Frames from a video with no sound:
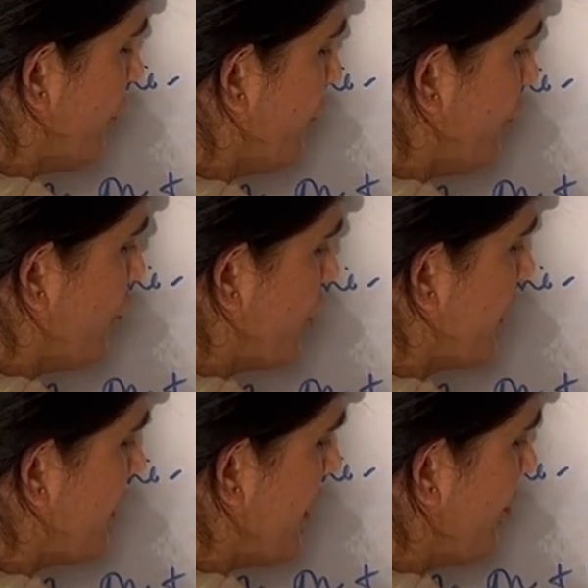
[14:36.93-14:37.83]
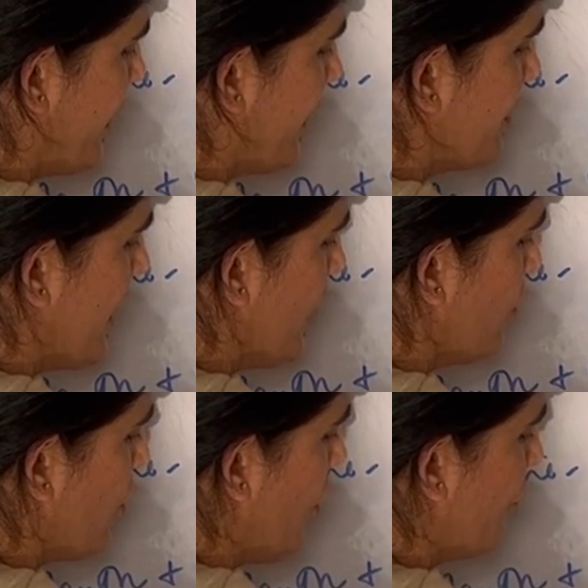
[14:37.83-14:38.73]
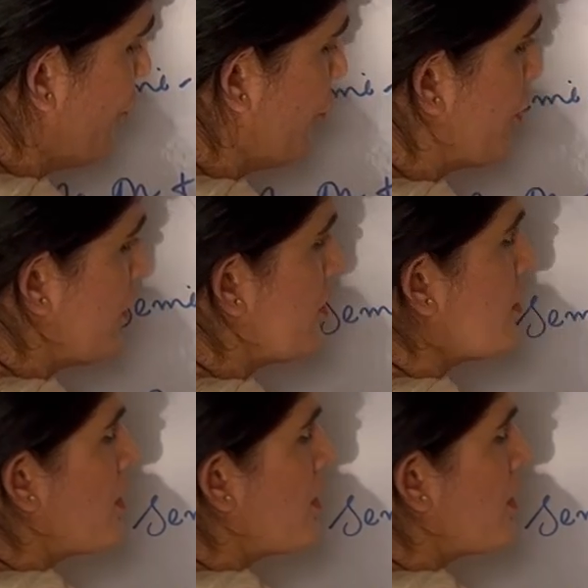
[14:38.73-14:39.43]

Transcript: food, in the breakdown of food.